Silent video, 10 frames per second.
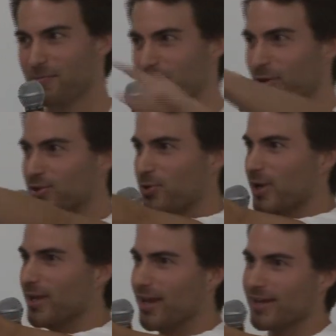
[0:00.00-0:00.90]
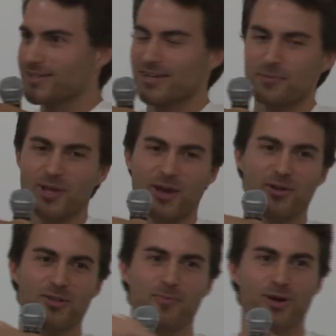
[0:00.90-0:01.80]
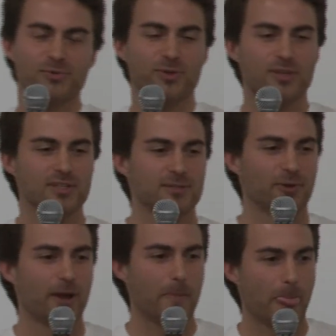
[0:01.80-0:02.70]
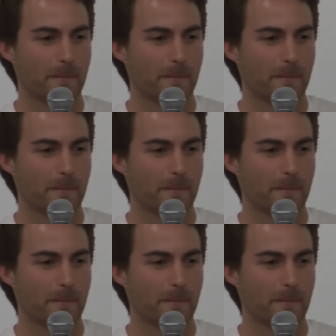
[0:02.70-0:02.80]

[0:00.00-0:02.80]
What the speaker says: Brother Trent Lang is going to be out on the march with us, right?